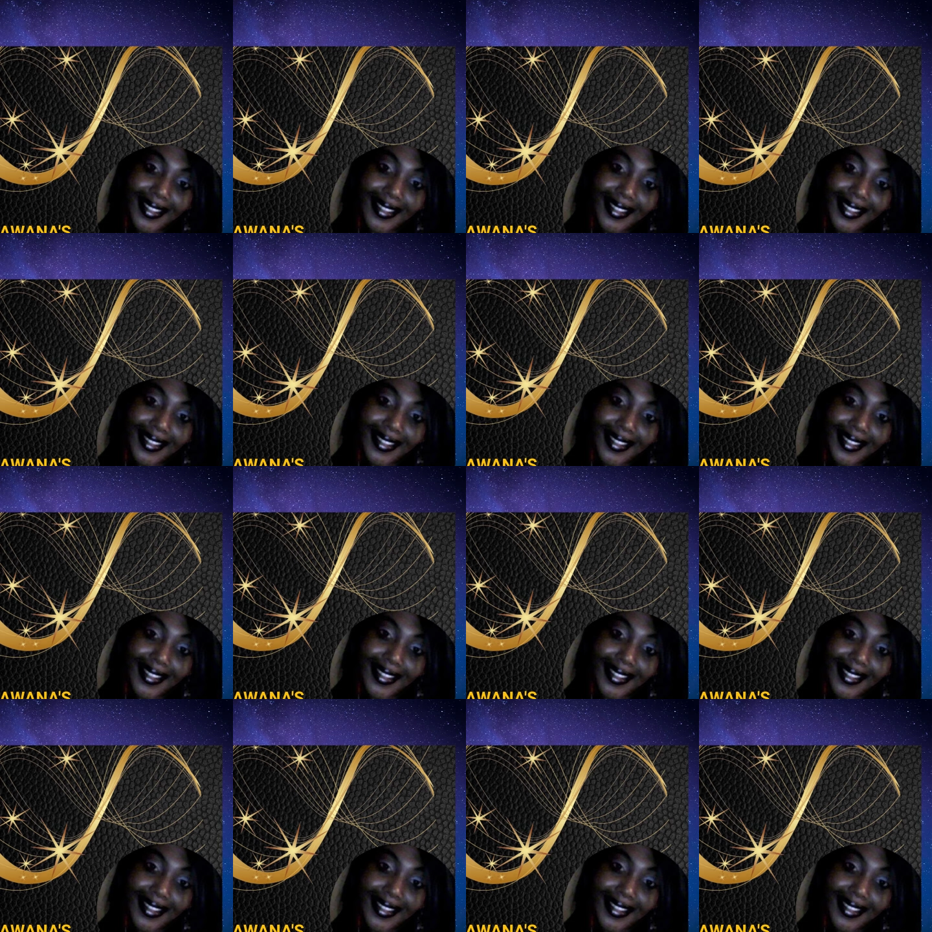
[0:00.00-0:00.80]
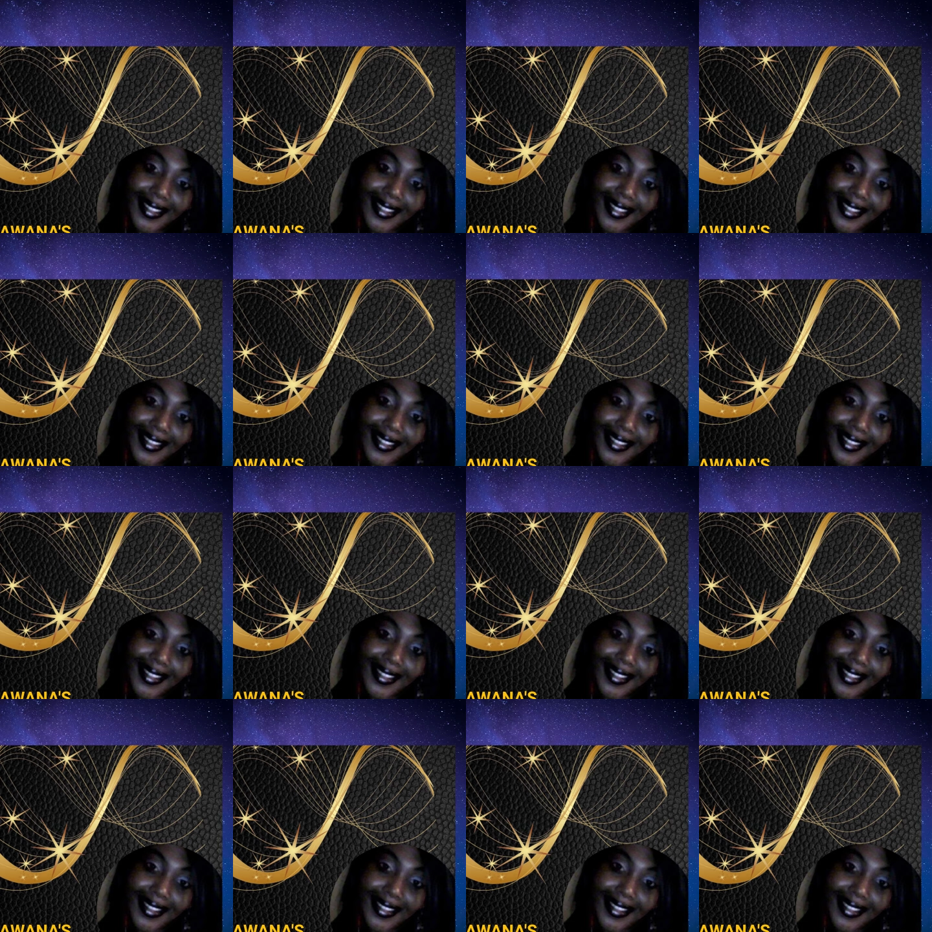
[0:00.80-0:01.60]

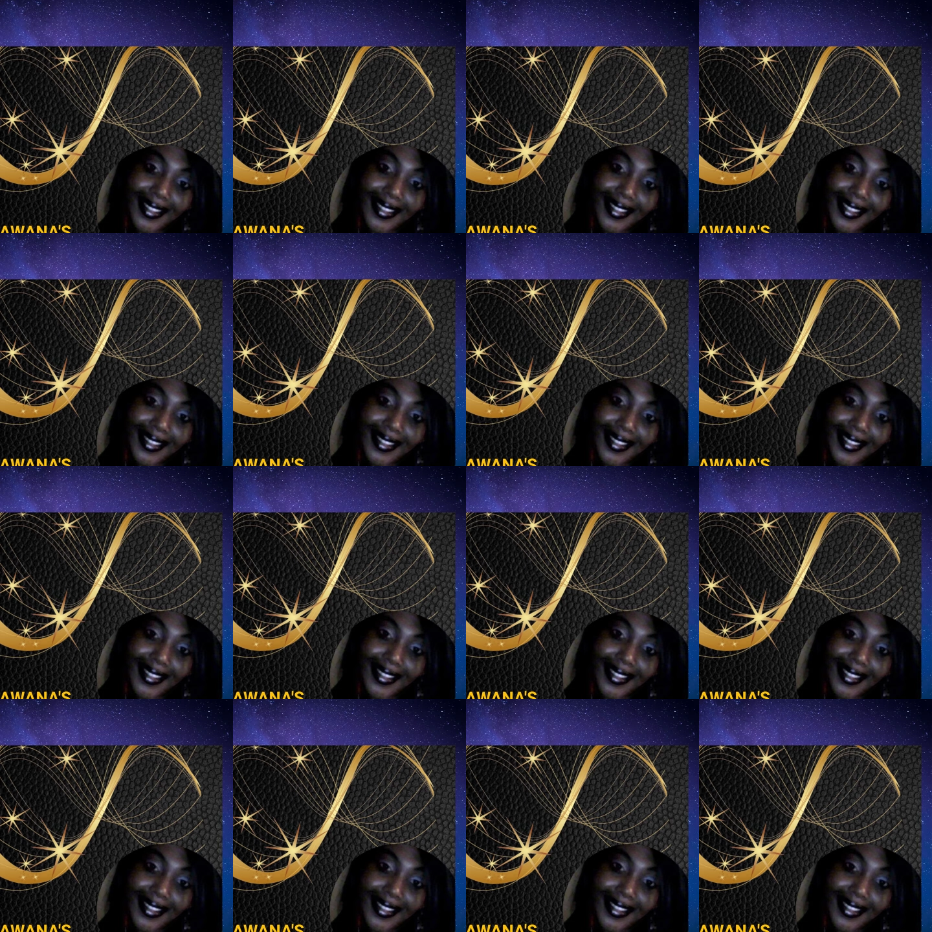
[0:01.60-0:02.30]
[no speech]